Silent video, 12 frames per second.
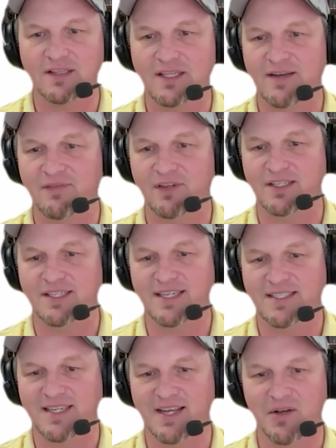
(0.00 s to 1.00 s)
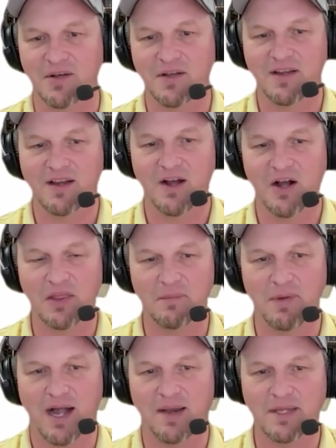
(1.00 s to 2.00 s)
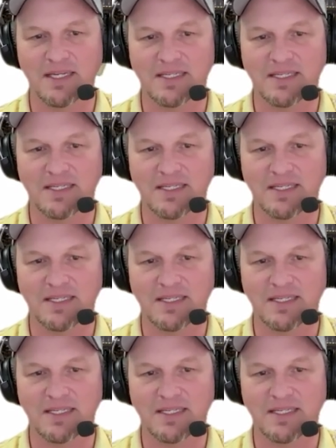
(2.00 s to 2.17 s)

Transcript: level of detail on the bottom of these